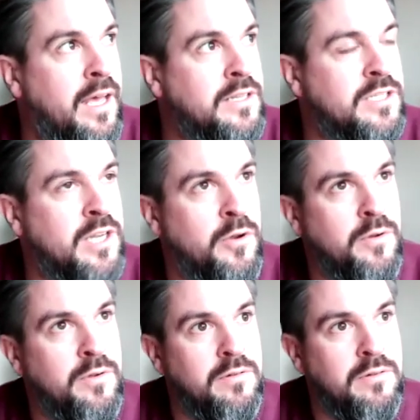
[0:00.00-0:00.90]
So
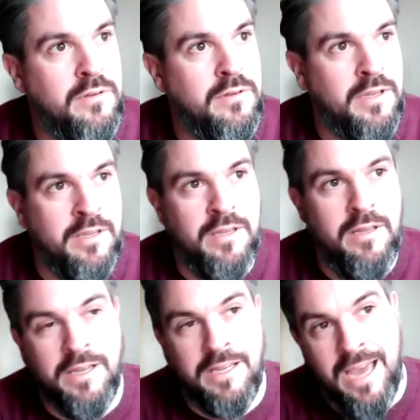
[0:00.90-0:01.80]

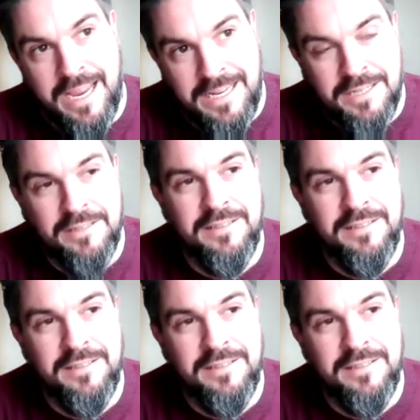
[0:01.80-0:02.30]
again,